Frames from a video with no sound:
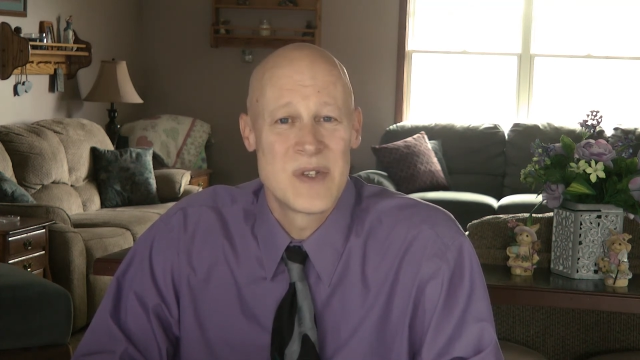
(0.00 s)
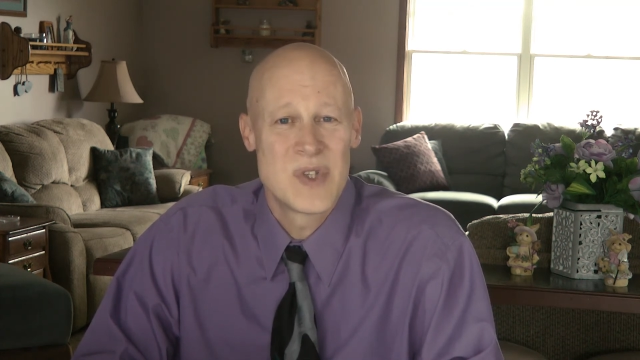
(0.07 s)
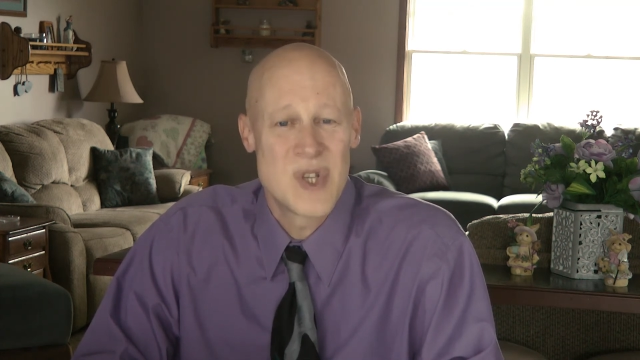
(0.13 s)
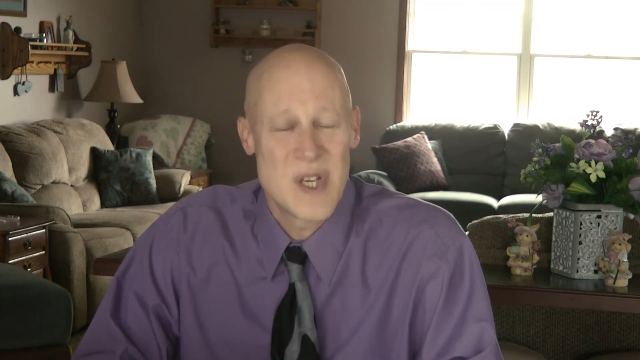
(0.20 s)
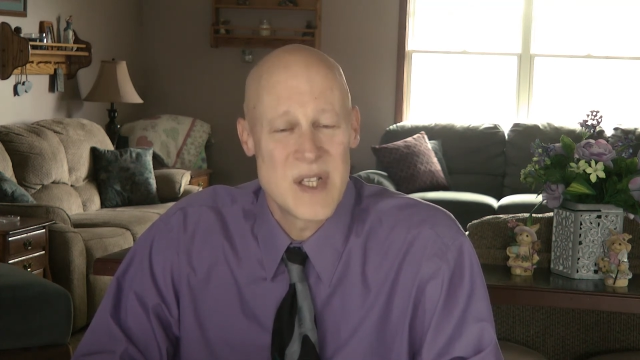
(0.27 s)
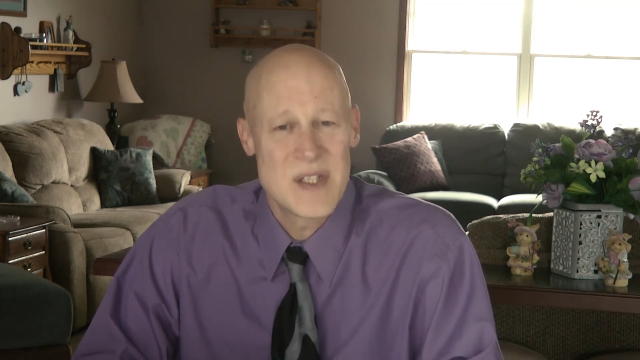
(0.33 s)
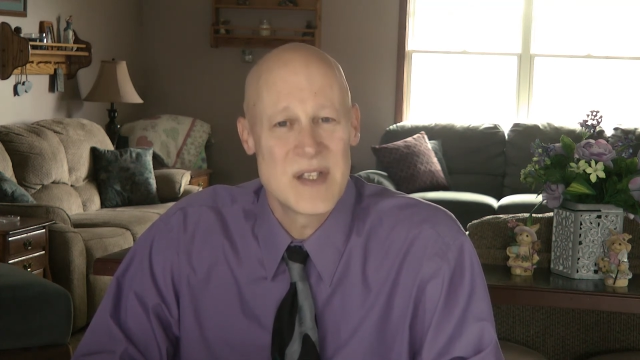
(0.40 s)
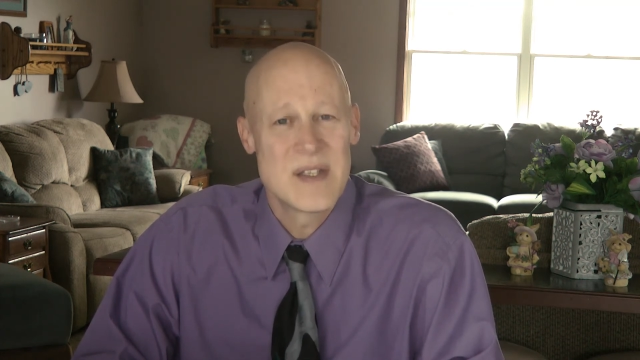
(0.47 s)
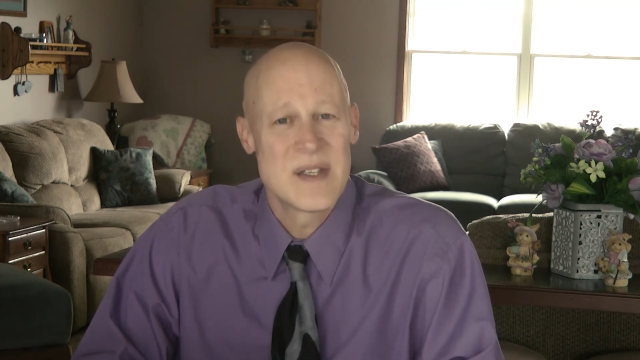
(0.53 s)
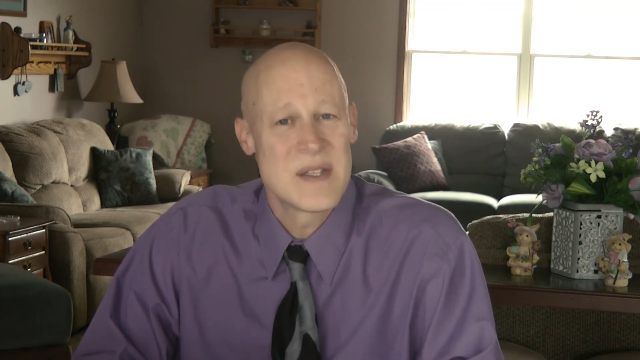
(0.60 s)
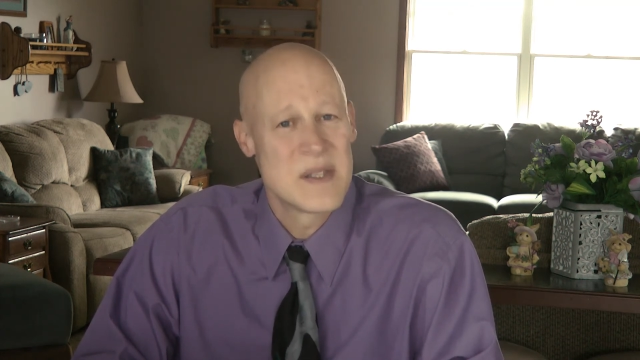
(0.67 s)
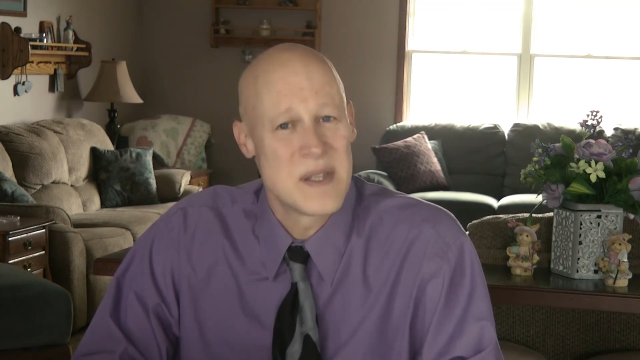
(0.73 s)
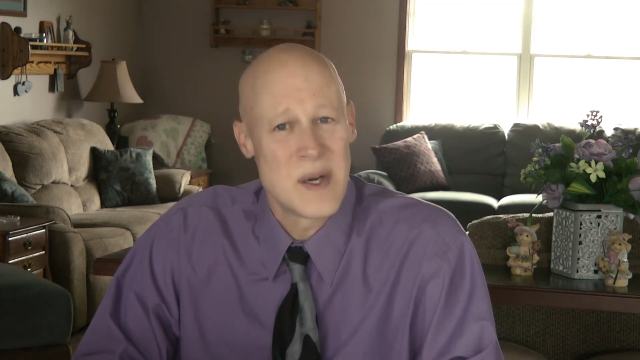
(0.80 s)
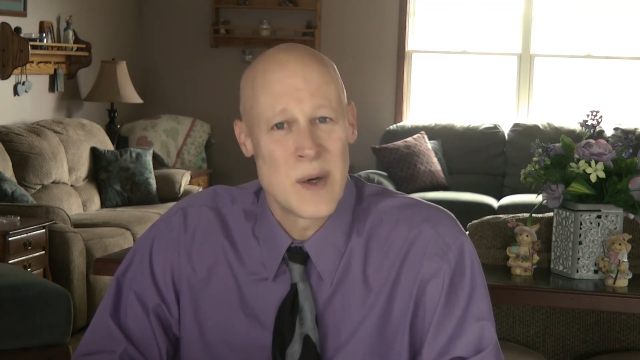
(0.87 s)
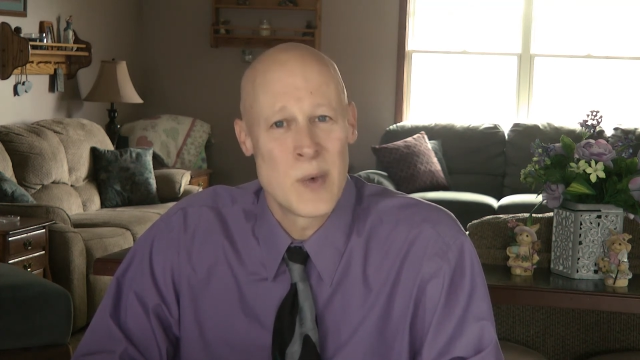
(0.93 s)
Jesus
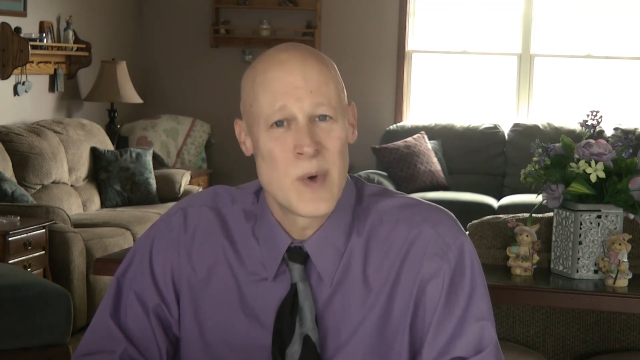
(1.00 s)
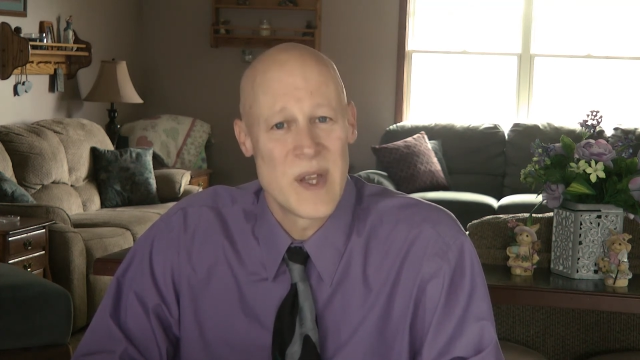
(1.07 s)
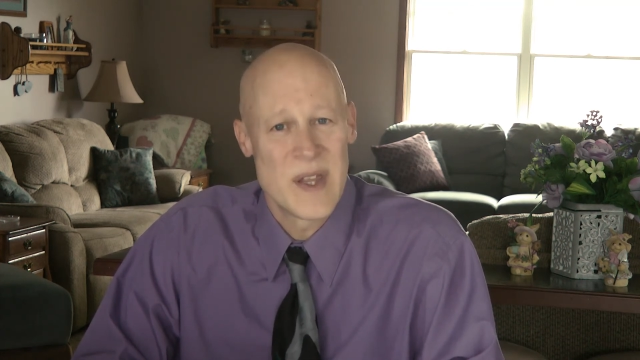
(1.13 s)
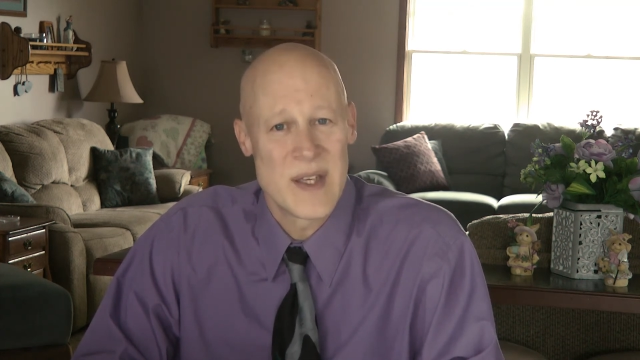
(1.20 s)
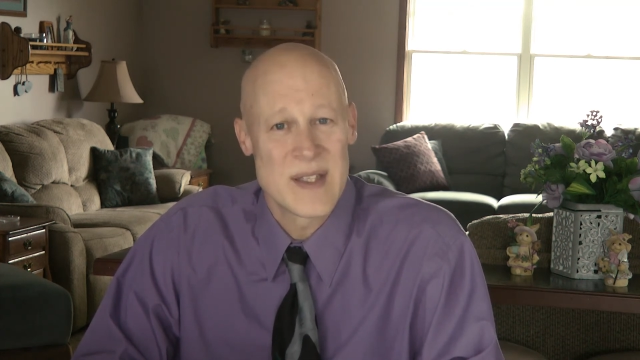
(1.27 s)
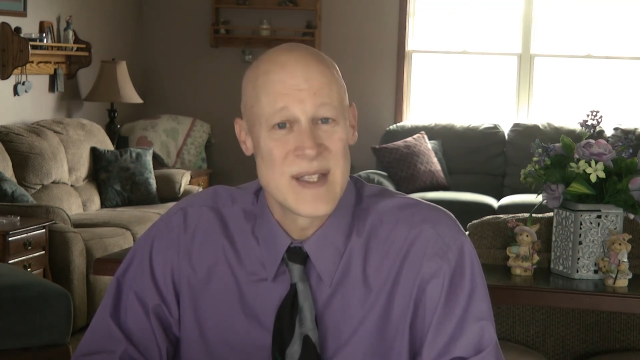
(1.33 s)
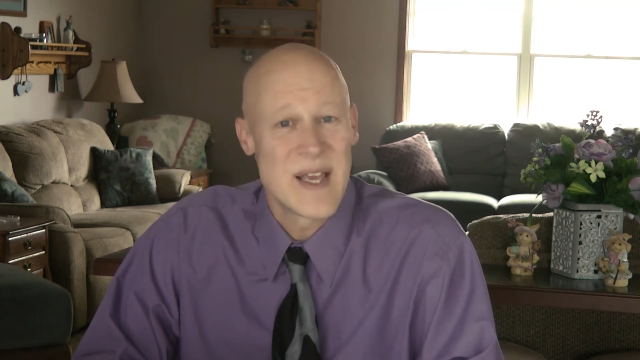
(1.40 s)
is there with us.